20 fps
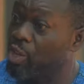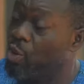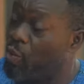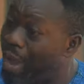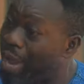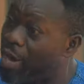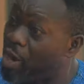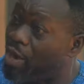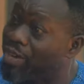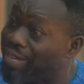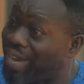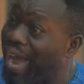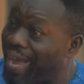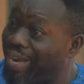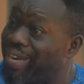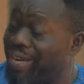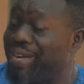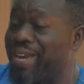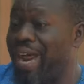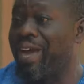You were not
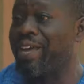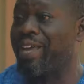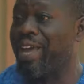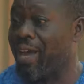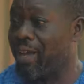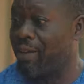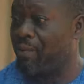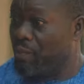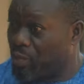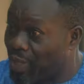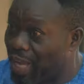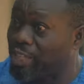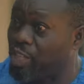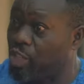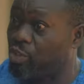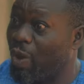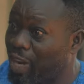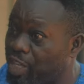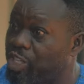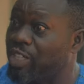guiding that girl. That
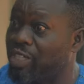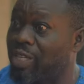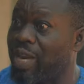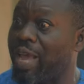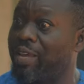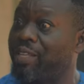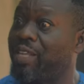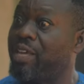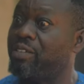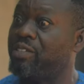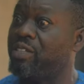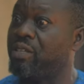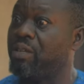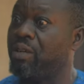is why she's like this.